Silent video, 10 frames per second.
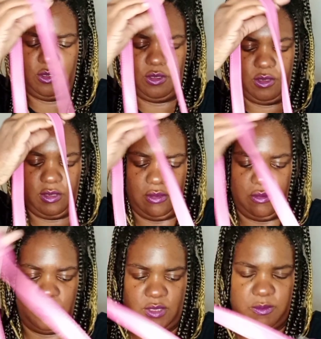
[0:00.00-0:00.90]
you
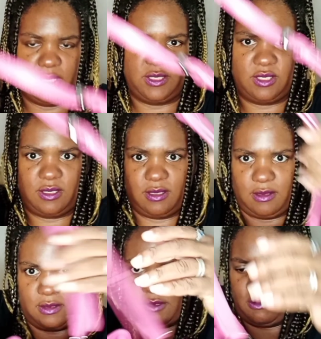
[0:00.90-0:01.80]
switch
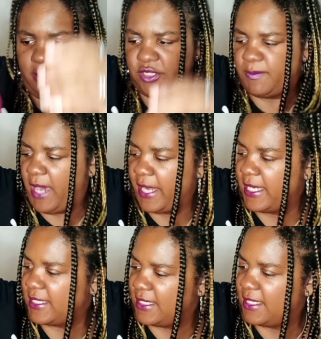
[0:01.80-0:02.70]
to crossbody
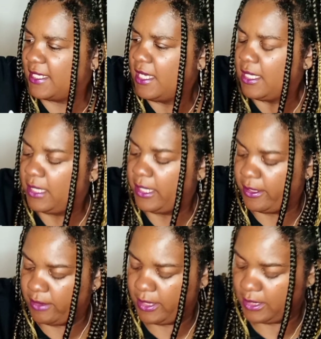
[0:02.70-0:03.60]
as it later
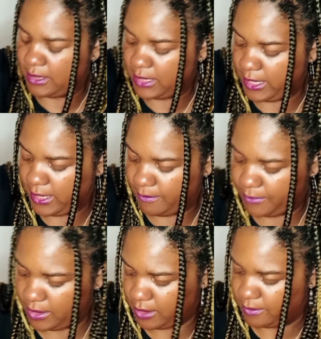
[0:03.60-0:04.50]
in the day.
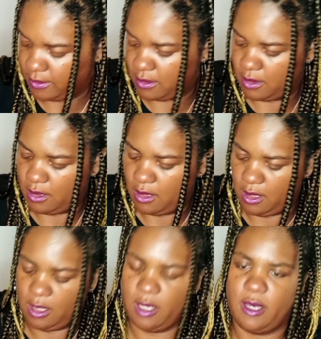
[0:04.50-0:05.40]
But
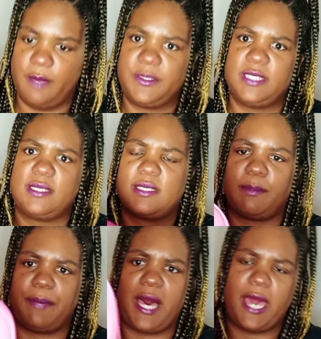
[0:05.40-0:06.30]
this is the
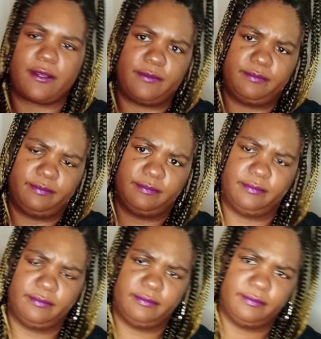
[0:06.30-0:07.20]
bottom
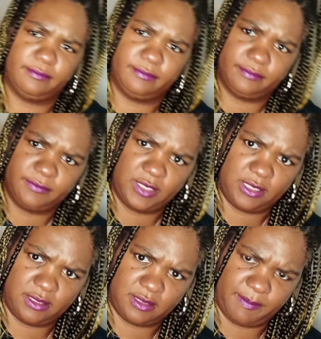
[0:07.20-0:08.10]

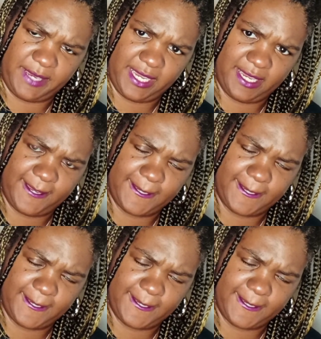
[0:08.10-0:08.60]
of the bag.